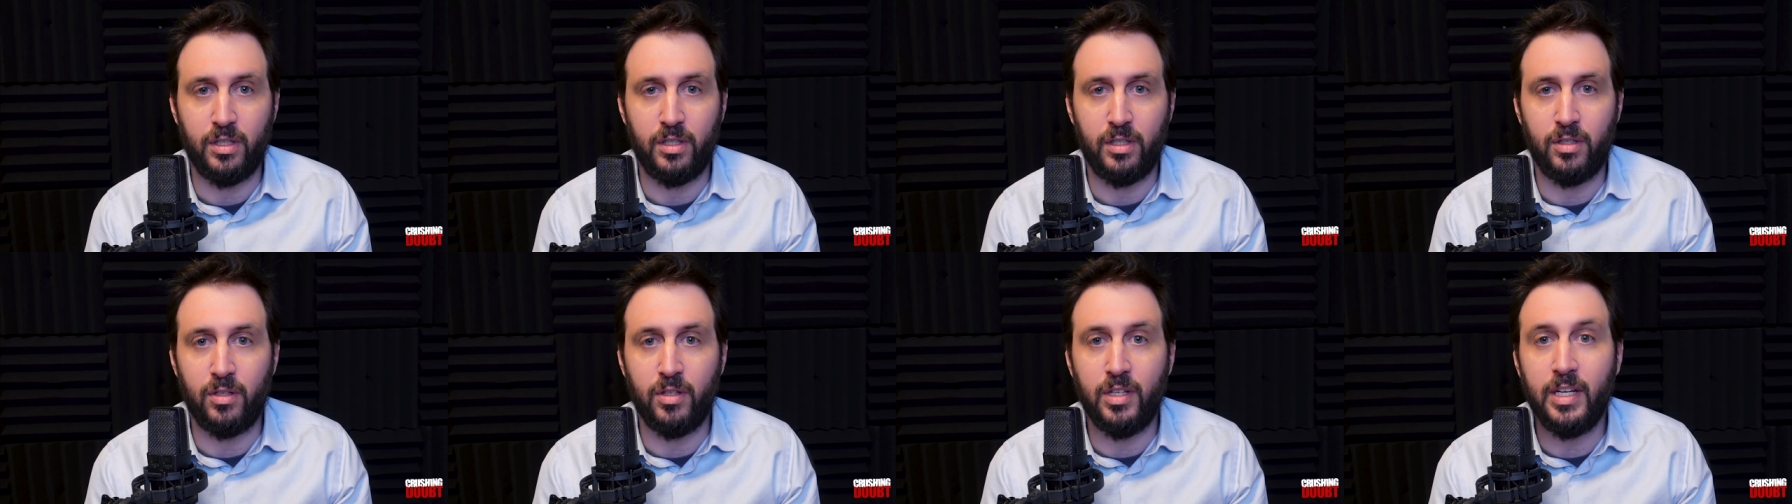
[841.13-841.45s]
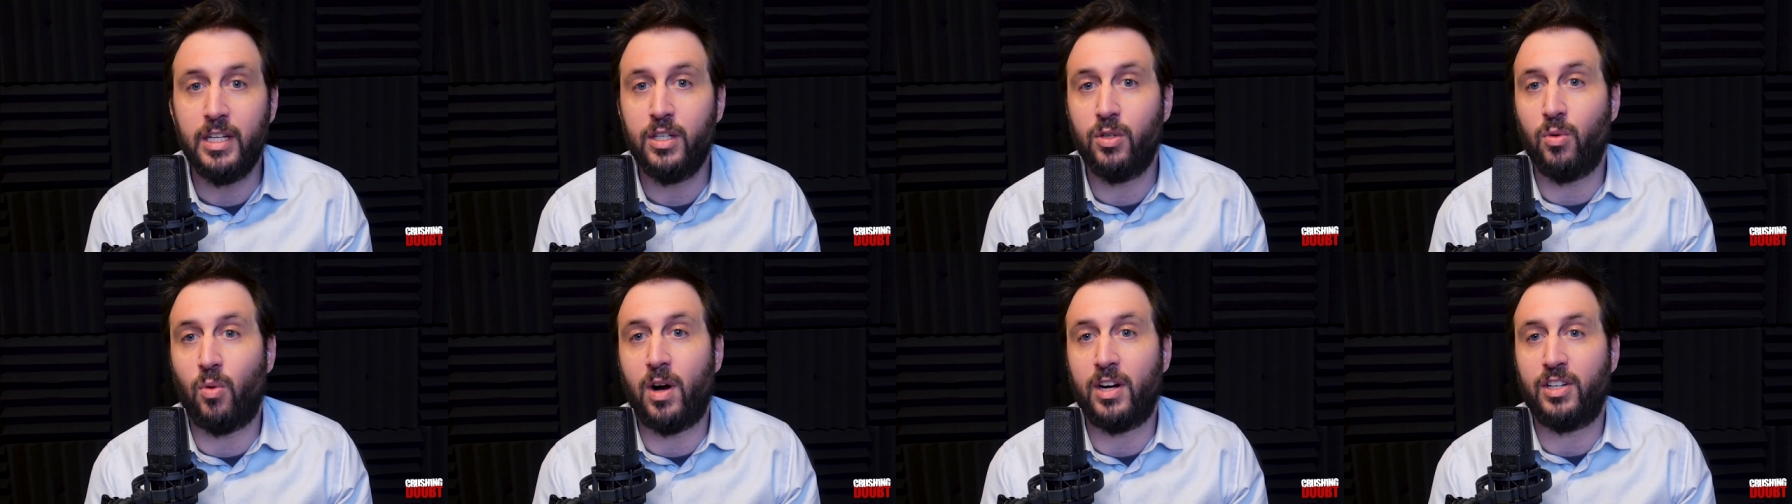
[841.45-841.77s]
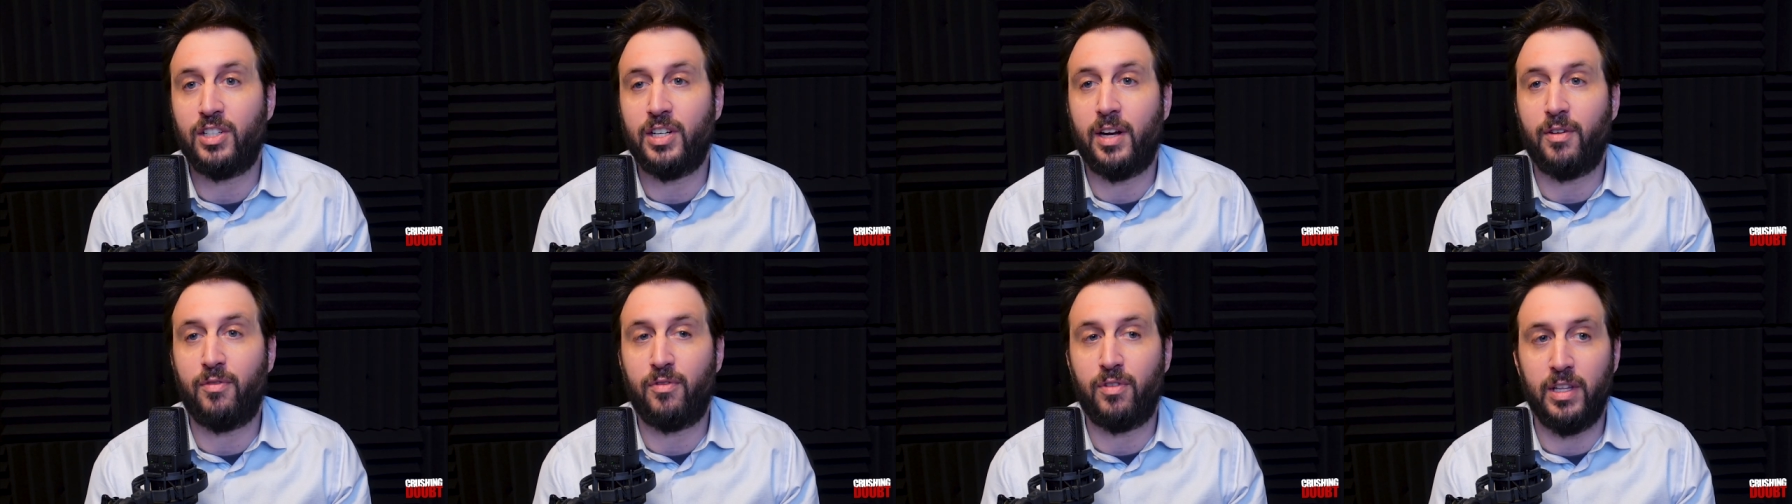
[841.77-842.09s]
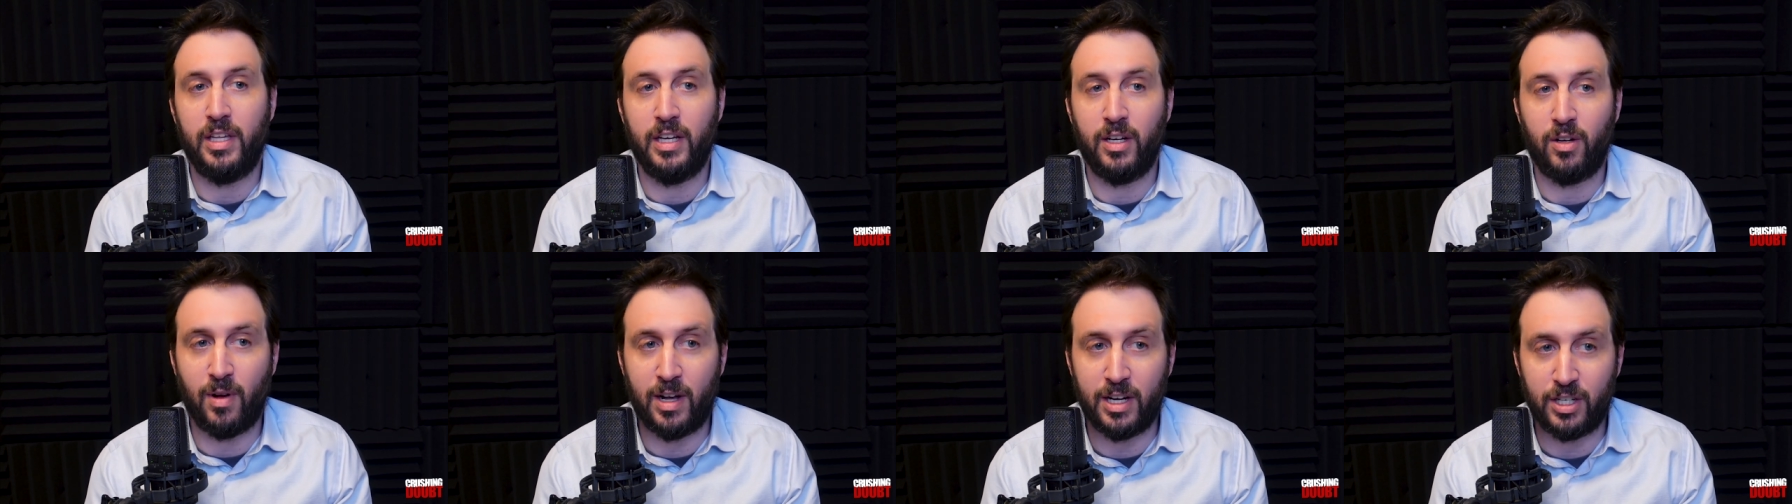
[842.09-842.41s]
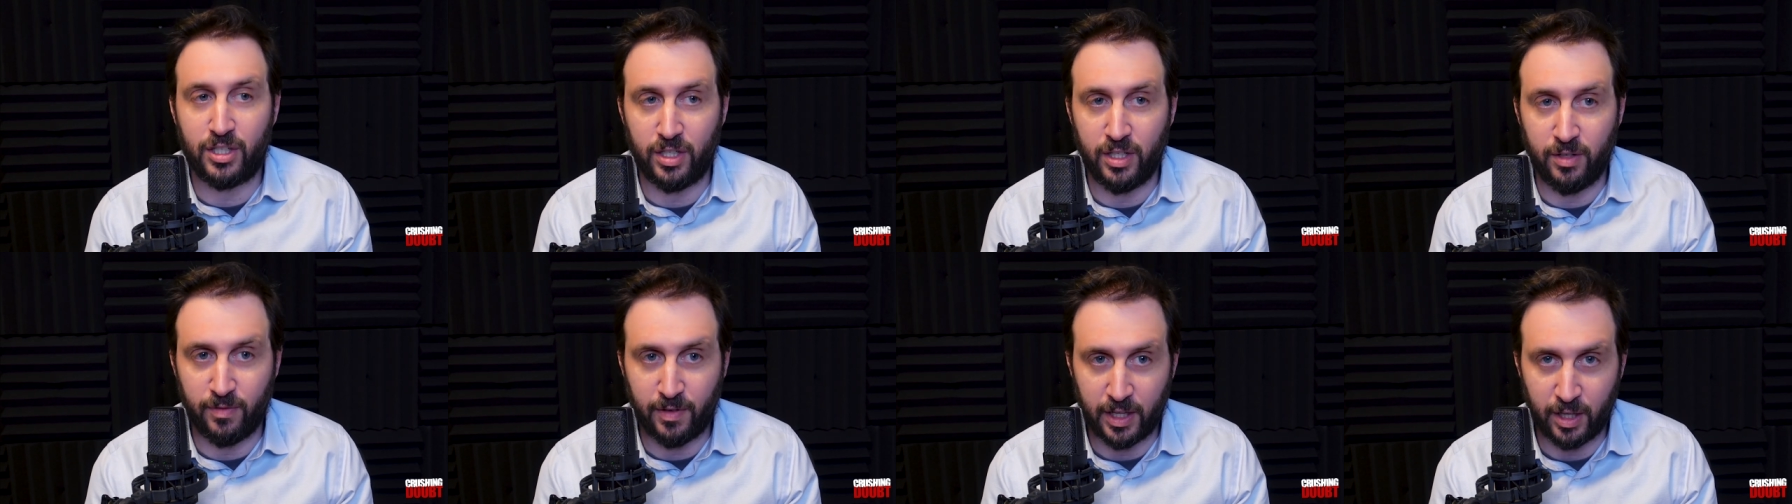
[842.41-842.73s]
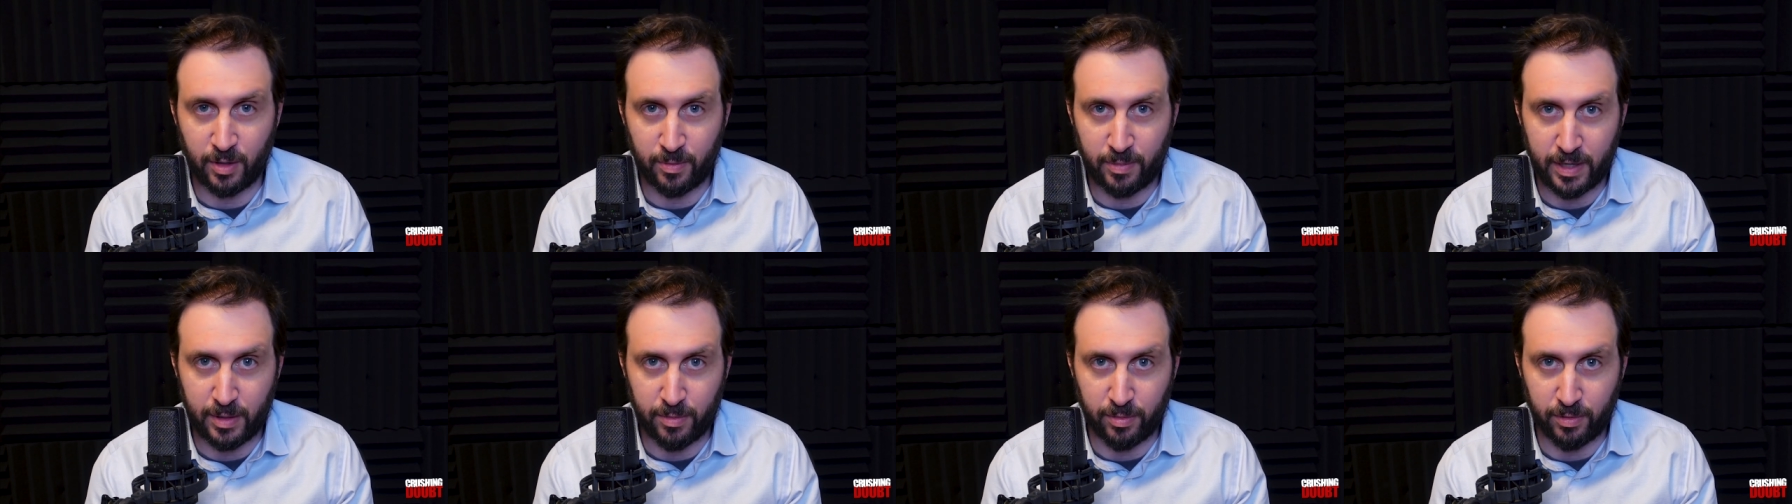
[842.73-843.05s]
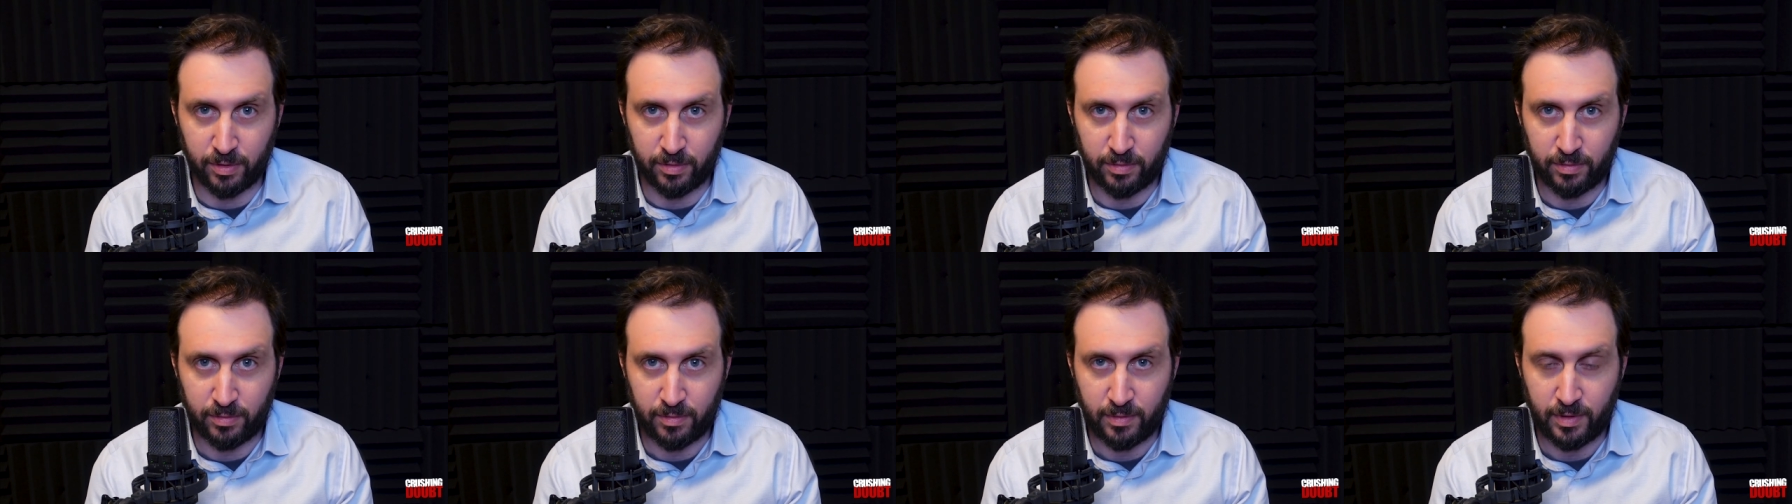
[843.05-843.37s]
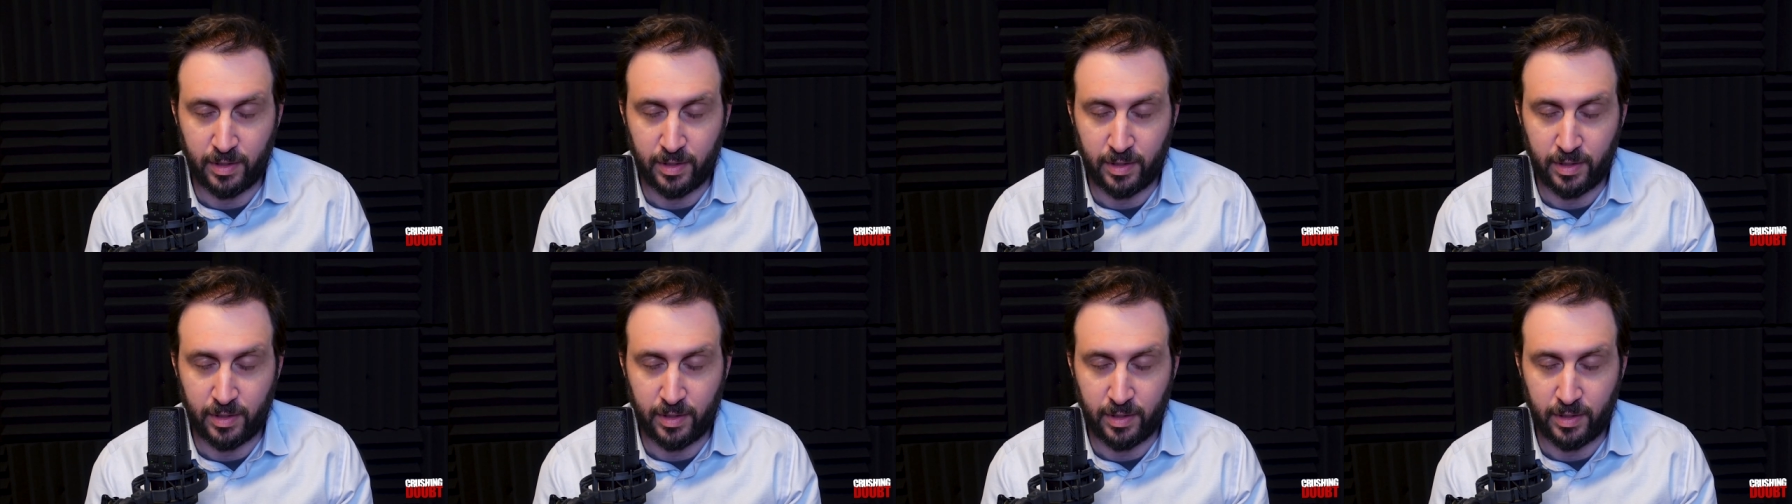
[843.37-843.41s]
you need to watch out for the aggression of other people.